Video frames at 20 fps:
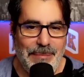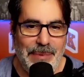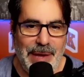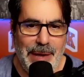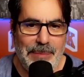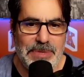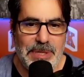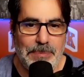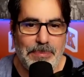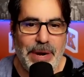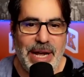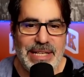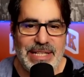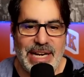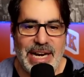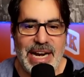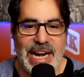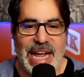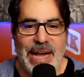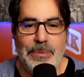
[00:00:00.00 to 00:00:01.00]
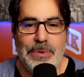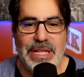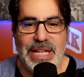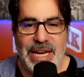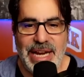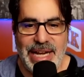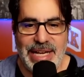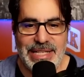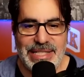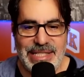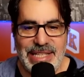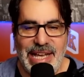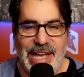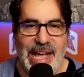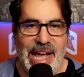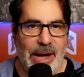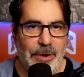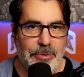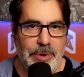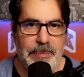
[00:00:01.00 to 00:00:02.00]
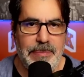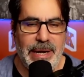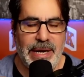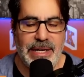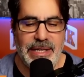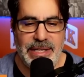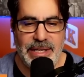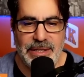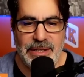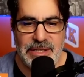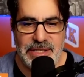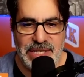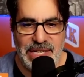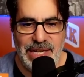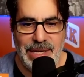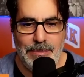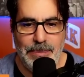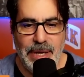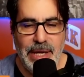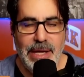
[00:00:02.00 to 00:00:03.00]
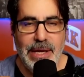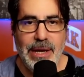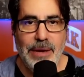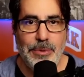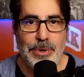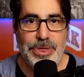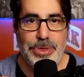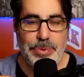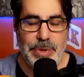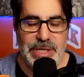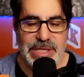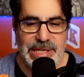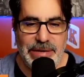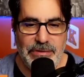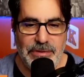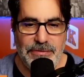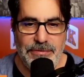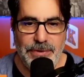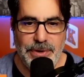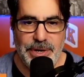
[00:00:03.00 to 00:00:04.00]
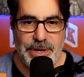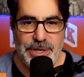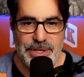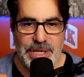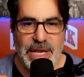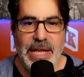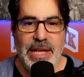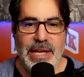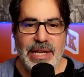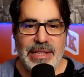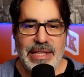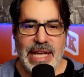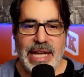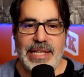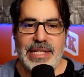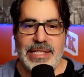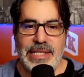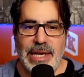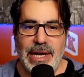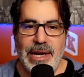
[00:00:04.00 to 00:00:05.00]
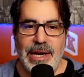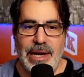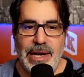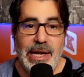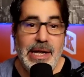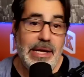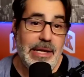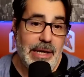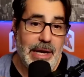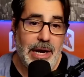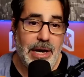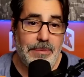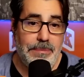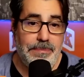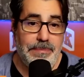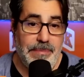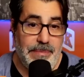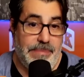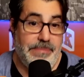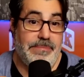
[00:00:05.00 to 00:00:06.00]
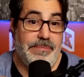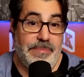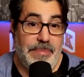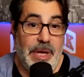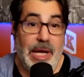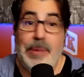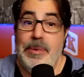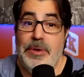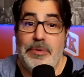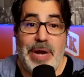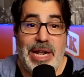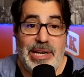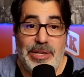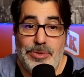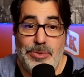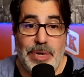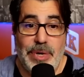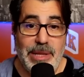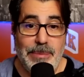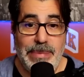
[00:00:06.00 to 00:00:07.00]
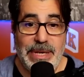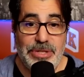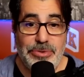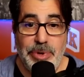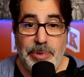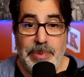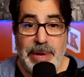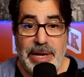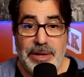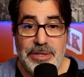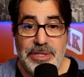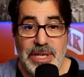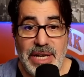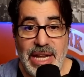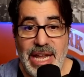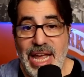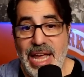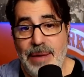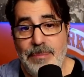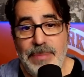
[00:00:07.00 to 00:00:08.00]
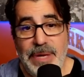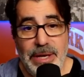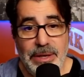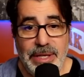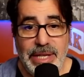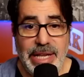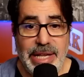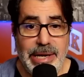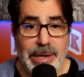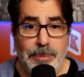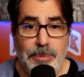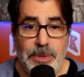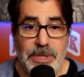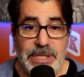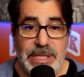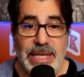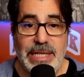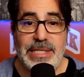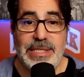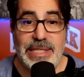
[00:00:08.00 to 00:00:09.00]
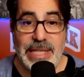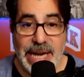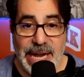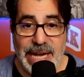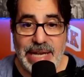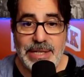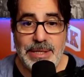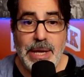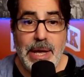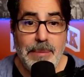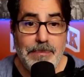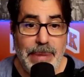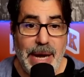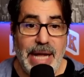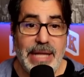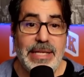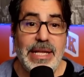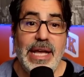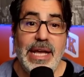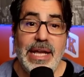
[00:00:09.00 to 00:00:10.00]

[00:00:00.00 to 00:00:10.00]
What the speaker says: I'm surprised on a night when the Knicks out-rebounded the other team with 3 7-footers that Randle's one of the best rebounders in the game. He only ended up with 6 tonight. But